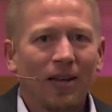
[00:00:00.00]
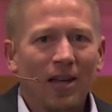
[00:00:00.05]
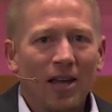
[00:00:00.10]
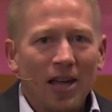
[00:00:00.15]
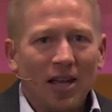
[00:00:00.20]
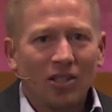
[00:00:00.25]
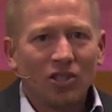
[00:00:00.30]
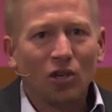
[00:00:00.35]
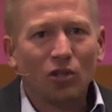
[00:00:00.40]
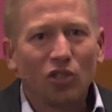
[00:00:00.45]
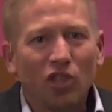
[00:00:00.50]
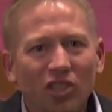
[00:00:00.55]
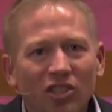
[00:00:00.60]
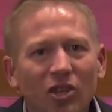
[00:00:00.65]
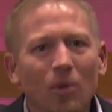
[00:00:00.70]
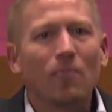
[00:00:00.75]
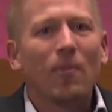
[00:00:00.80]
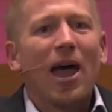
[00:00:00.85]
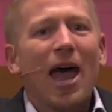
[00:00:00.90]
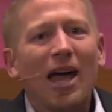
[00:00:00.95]
And so just
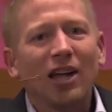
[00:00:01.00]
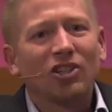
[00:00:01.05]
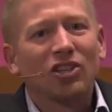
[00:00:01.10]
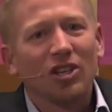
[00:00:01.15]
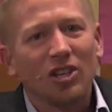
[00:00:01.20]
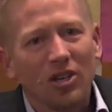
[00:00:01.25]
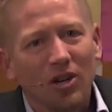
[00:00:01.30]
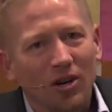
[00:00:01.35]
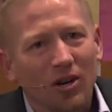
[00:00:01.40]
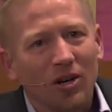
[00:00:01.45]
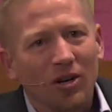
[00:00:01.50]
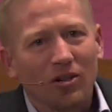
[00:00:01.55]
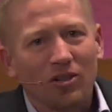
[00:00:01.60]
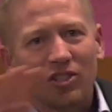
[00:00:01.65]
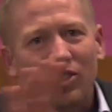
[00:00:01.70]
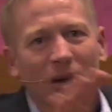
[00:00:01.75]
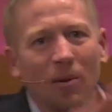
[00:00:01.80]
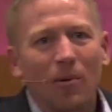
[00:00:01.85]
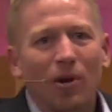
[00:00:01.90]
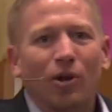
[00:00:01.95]
imagine you're, you're
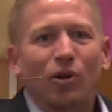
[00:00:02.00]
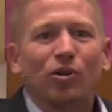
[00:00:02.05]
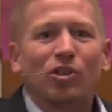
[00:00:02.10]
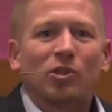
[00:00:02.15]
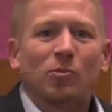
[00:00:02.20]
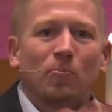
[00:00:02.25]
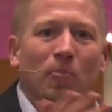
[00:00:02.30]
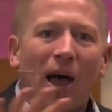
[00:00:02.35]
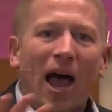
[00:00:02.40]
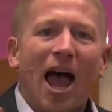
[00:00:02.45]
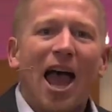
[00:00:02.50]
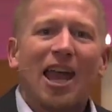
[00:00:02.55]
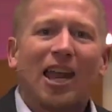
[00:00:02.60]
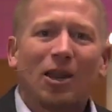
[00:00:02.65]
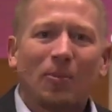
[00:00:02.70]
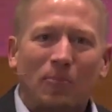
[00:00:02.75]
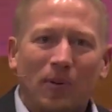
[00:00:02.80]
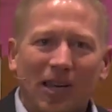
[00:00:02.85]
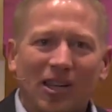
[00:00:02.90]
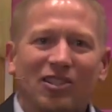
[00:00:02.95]
someone who's buying
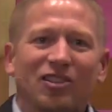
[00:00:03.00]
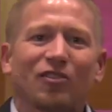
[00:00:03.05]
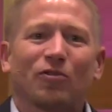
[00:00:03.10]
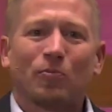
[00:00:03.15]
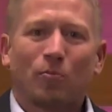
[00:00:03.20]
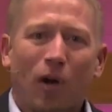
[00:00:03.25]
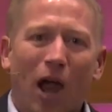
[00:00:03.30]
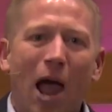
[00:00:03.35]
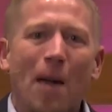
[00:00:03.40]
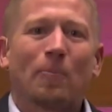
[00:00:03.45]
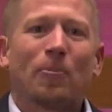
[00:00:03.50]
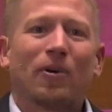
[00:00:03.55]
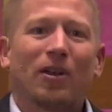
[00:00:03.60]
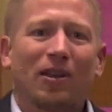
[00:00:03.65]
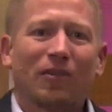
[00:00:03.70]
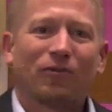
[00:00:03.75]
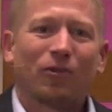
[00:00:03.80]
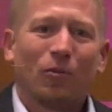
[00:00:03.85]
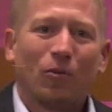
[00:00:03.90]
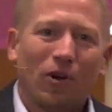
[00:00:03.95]
a piece of
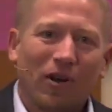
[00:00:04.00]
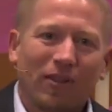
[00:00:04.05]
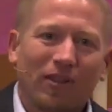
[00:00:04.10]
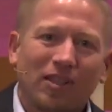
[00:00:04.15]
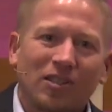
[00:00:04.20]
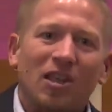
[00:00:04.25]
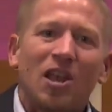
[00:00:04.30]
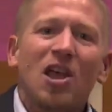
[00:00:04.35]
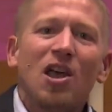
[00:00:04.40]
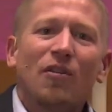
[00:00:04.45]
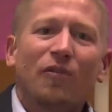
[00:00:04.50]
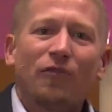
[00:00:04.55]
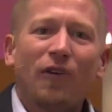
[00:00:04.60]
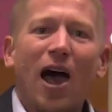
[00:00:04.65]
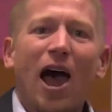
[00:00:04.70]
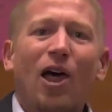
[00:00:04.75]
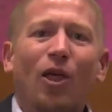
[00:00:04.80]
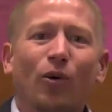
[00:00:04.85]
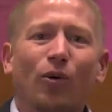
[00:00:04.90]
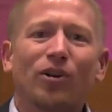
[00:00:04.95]
property from one of these
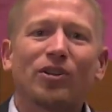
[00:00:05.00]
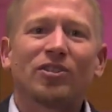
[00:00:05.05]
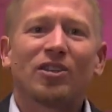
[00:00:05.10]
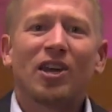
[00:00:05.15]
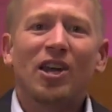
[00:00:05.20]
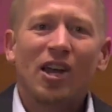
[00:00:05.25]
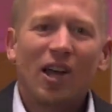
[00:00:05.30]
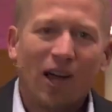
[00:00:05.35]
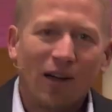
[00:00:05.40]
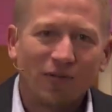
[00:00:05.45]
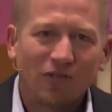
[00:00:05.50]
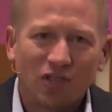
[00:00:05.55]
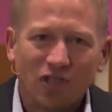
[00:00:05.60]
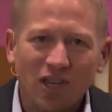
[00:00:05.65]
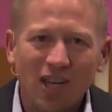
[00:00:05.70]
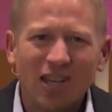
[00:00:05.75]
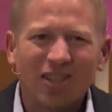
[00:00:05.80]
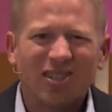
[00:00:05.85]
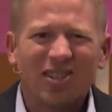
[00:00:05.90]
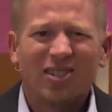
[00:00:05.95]
followers of
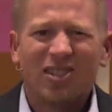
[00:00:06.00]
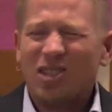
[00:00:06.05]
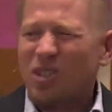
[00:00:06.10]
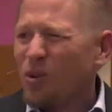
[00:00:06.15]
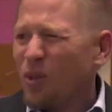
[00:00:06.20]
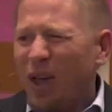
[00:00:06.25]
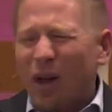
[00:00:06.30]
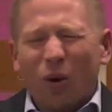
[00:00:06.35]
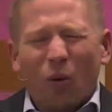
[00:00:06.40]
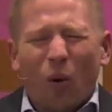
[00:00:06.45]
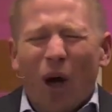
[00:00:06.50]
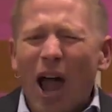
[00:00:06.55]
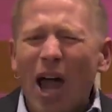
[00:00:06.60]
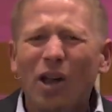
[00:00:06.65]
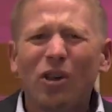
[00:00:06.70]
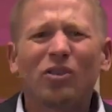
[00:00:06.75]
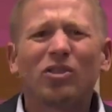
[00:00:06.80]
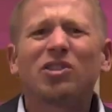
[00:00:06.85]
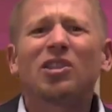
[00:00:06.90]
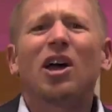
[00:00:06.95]
Jesus, and you're like, why are
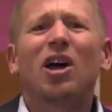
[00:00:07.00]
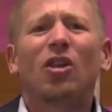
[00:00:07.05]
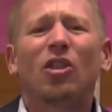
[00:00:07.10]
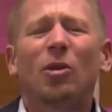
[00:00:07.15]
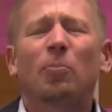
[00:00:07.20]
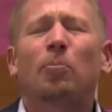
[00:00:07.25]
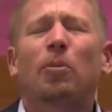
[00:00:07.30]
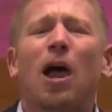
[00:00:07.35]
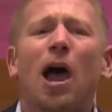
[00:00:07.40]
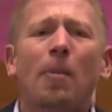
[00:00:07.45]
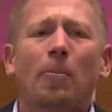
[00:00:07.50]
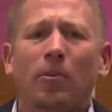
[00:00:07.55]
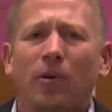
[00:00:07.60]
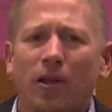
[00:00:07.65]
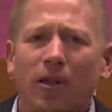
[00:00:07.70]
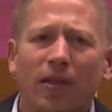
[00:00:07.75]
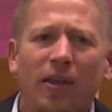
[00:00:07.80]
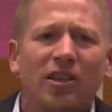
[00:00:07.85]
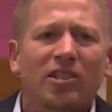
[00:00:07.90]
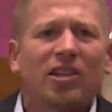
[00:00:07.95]
you selling the
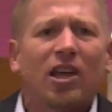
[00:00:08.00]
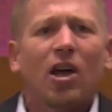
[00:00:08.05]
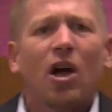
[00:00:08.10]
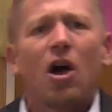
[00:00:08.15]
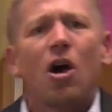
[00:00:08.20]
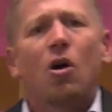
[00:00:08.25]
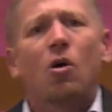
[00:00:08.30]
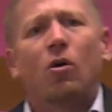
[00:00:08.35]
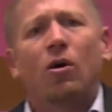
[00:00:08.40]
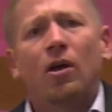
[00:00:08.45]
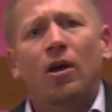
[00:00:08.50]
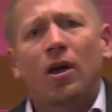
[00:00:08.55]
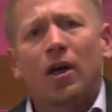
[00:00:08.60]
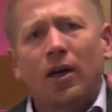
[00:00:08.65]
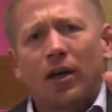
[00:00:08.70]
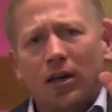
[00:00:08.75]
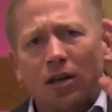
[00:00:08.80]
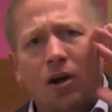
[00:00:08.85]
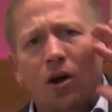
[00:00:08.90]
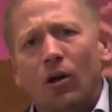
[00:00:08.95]
property? And they say, oh,
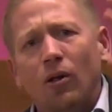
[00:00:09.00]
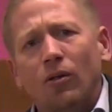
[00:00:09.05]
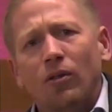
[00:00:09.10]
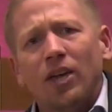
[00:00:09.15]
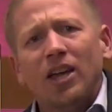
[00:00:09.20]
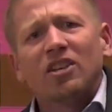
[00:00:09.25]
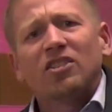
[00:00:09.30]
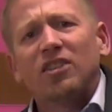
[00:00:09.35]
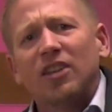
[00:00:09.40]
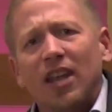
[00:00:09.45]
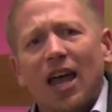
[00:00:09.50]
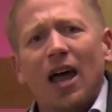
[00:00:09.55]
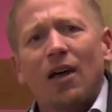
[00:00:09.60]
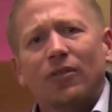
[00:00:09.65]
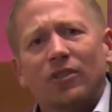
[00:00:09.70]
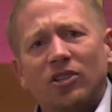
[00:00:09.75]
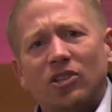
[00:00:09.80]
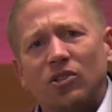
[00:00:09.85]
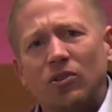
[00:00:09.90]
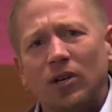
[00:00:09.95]
you know, Lisa down
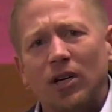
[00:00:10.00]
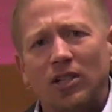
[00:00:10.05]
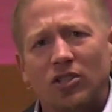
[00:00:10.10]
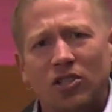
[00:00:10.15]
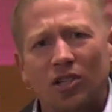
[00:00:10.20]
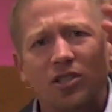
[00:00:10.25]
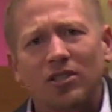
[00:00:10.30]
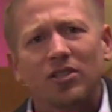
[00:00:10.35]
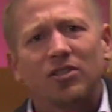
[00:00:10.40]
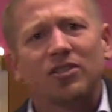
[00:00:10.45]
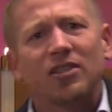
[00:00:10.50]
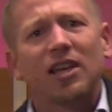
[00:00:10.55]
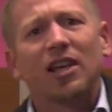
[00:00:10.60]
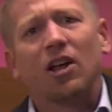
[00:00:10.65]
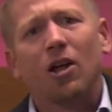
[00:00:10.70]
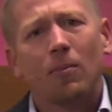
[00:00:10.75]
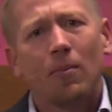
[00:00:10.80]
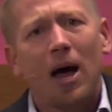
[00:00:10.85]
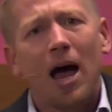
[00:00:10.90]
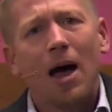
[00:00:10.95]
the street, she's a
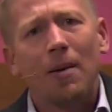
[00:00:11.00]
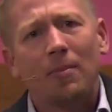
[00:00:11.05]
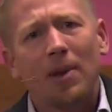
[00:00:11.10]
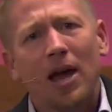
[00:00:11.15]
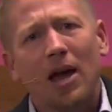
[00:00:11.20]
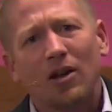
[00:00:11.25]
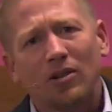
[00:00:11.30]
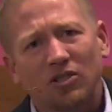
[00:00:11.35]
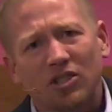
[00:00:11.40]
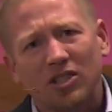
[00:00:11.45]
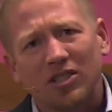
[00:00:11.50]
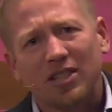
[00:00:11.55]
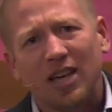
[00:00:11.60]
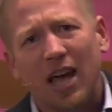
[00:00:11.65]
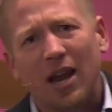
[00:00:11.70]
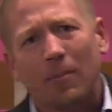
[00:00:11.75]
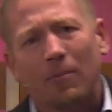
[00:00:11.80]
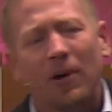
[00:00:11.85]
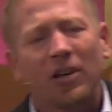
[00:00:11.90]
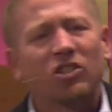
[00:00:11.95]
single mom now, and she's
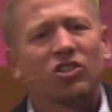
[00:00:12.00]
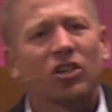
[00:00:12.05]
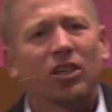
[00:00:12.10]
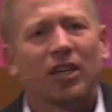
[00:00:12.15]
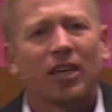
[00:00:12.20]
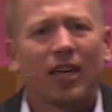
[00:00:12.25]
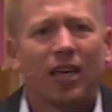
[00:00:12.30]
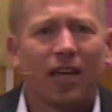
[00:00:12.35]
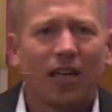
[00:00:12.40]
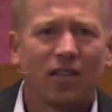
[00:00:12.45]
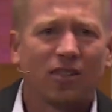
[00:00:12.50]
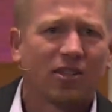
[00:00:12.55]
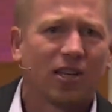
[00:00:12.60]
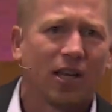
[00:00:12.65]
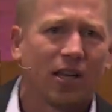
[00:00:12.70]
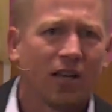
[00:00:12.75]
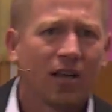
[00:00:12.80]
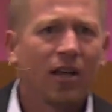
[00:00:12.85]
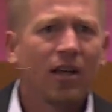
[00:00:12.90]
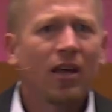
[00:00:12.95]
got a bunch of kids,
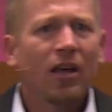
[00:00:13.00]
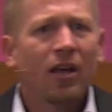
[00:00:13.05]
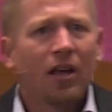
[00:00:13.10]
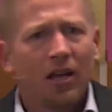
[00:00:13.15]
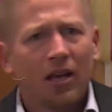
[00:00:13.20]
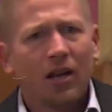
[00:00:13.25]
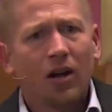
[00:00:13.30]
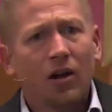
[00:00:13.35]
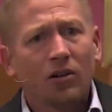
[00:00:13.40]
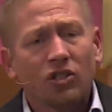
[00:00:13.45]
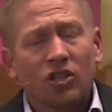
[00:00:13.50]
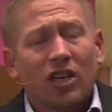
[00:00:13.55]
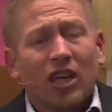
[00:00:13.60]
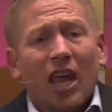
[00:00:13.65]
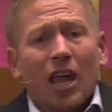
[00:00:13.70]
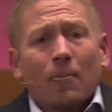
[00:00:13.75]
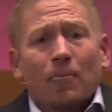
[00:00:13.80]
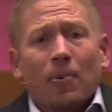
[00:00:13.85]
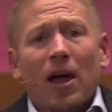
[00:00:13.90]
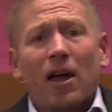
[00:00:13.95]
and, you know, she
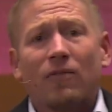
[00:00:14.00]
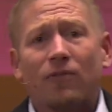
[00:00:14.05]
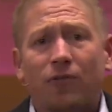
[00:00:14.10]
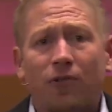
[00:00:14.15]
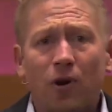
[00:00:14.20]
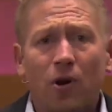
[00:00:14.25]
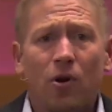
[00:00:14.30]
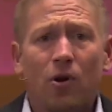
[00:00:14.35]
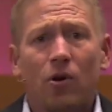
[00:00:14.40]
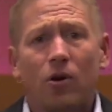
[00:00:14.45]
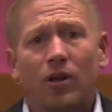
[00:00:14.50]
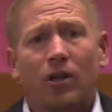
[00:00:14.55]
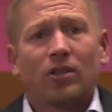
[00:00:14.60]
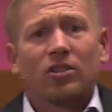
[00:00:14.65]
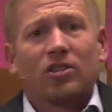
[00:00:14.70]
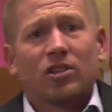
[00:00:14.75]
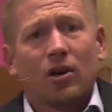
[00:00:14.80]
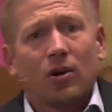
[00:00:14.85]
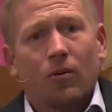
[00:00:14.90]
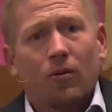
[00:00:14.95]
can't buy food,
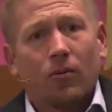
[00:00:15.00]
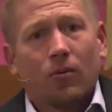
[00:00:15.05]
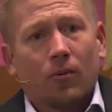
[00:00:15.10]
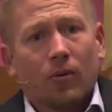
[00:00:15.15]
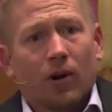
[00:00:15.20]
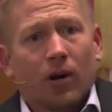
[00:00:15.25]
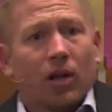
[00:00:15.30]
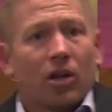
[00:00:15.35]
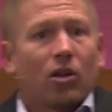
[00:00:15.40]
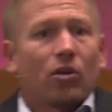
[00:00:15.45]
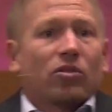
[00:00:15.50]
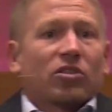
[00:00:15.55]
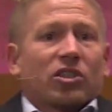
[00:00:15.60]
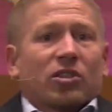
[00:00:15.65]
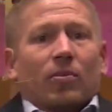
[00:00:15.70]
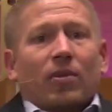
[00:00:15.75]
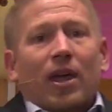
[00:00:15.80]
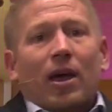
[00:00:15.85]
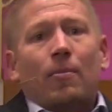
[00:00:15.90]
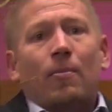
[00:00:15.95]
and so we're going to use
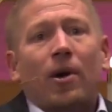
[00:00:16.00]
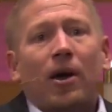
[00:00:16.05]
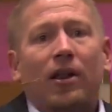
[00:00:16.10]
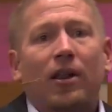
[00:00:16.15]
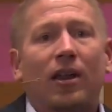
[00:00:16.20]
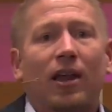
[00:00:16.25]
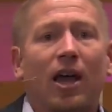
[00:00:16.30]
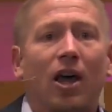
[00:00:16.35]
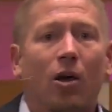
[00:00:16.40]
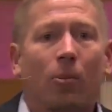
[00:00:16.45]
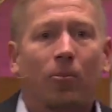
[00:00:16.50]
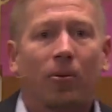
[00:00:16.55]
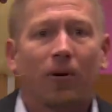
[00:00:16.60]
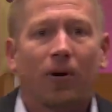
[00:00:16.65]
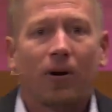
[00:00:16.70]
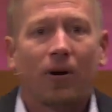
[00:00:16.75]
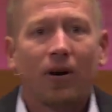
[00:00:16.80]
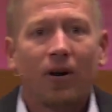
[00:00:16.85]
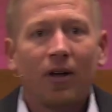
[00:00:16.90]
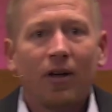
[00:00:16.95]
some of that money to help
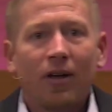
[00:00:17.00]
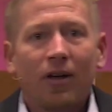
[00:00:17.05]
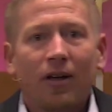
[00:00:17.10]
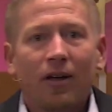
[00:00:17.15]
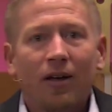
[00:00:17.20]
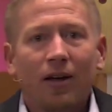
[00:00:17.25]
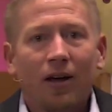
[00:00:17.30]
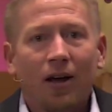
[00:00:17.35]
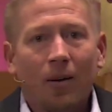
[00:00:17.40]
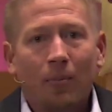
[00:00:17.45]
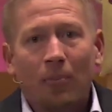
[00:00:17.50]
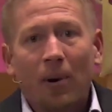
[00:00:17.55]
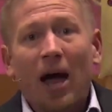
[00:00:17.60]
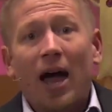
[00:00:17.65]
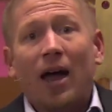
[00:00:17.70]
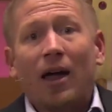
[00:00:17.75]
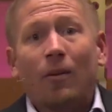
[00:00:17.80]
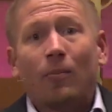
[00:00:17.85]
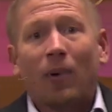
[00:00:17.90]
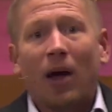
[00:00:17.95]
her uh,
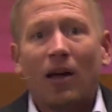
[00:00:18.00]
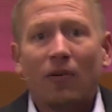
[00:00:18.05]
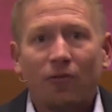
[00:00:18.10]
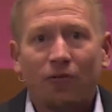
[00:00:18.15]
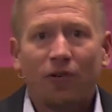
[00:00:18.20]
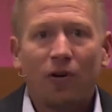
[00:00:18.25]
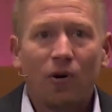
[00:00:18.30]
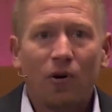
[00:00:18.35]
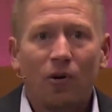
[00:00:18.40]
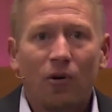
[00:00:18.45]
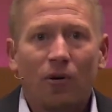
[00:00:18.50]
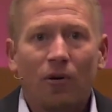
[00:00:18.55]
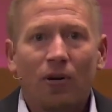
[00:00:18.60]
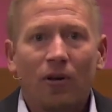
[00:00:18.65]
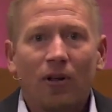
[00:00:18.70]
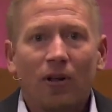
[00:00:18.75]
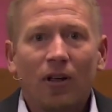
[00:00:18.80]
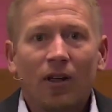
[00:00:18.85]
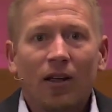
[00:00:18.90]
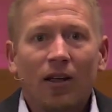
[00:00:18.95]
buy, buy food.
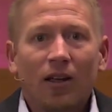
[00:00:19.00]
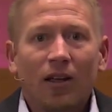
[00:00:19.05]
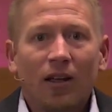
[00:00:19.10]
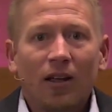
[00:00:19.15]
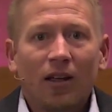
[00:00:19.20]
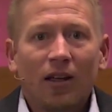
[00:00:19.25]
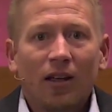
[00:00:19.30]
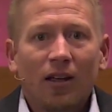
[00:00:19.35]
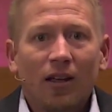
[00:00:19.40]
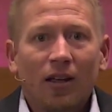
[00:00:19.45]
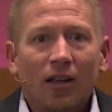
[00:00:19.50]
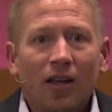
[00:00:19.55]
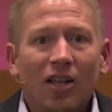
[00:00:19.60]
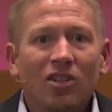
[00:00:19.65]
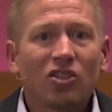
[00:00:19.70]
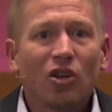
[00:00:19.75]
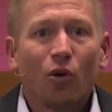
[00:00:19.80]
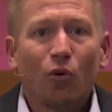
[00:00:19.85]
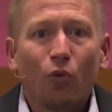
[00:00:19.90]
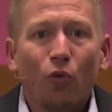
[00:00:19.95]

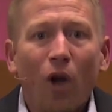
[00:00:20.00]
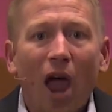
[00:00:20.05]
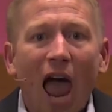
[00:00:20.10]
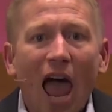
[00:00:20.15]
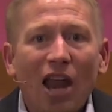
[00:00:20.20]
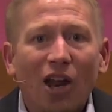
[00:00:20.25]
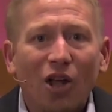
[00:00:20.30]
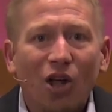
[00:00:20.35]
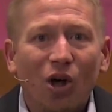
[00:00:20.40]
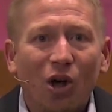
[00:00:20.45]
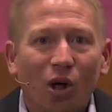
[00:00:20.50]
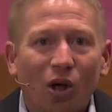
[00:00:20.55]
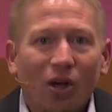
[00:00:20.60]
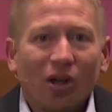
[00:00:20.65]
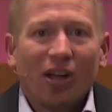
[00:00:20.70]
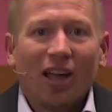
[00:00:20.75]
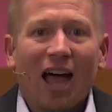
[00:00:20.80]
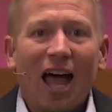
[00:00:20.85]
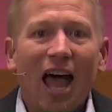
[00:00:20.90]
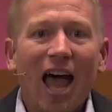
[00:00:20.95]
It's a radical
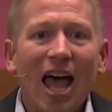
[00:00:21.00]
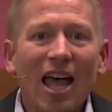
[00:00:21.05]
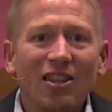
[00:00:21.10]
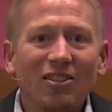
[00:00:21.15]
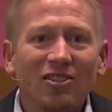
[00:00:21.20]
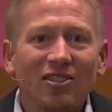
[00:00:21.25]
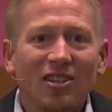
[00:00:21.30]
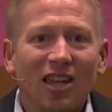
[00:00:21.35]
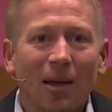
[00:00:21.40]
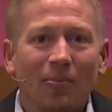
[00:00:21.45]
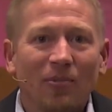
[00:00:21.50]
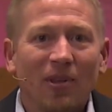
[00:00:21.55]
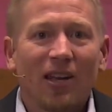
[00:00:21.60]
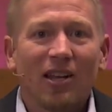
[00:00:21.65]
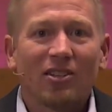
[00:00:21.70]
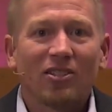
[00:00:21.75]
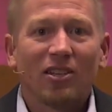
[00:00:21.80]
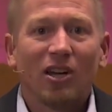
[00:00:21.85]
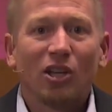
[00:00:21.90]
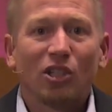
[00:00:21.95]
concept and
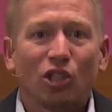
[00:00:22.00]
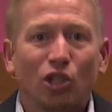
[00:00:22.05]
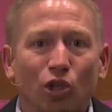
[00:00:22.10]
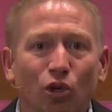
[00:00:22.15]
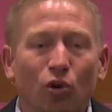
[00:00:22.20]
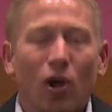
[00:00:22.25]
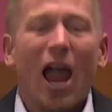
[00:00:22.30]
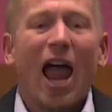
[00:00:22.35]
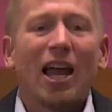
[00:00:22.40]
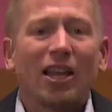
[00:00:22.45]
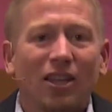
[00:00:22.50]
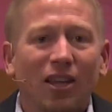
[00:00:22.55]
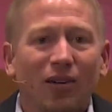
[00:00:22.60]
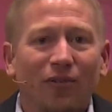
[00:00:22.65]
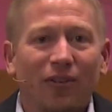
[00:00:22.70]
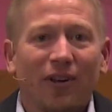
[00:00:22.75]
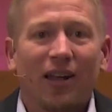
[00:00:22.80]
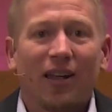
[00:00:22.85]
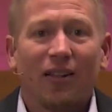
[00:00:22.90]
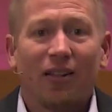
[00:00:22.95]
it's
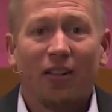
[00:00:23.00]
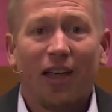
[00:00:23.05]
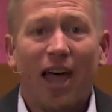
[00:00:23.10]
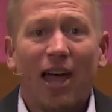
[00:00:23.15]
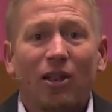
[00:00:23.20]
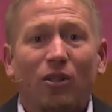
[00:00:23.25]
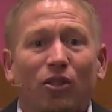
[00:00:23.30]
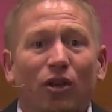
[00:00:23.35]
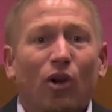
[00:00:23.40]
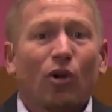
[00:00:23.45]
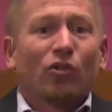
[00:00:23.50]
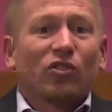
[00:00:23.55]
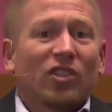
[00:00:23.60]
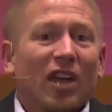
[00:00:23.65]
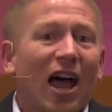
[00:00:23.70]
attractive, and it led those